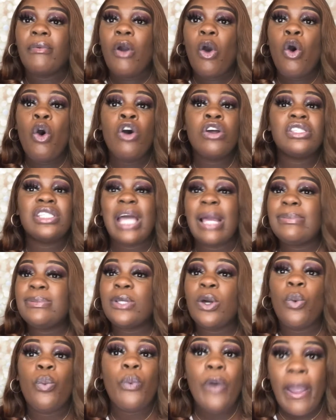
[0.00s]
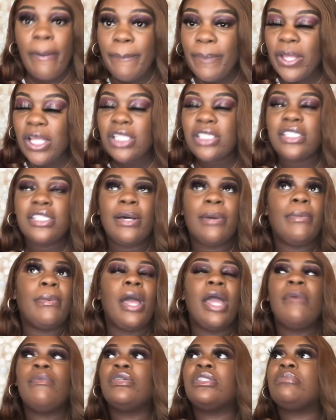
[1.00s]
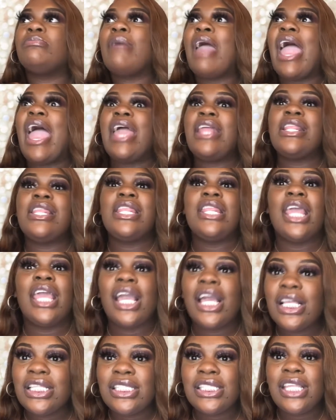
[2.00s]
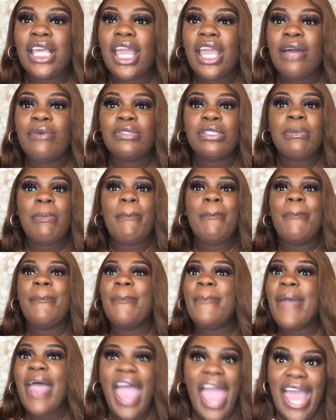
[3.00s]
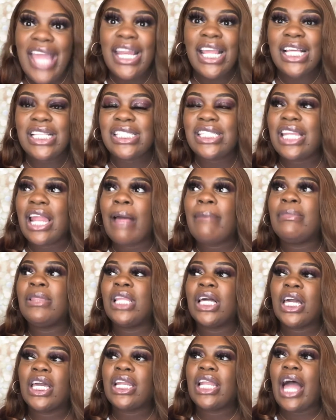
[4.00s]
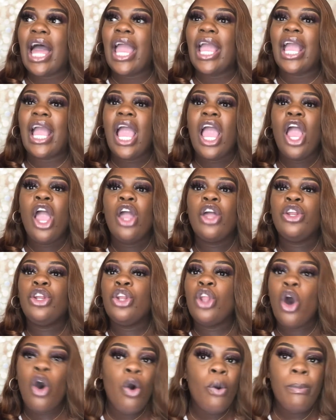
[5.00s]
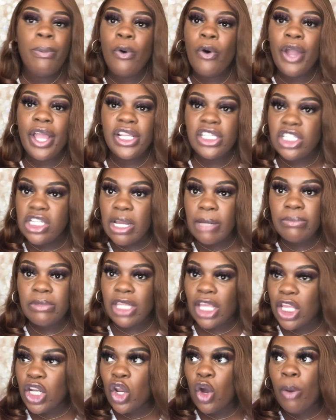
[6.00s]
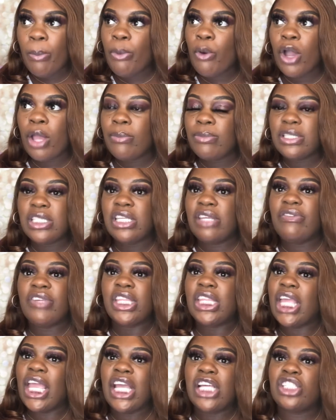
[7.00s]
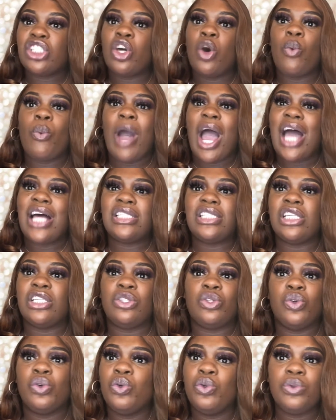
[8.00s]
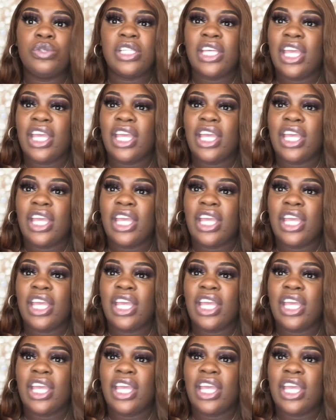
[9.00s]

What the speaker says: all types of weapons. It was mad niggas there, it was mad niggas, and I'm looking like, no boy jumped in, no boy was even there, so why is it dudes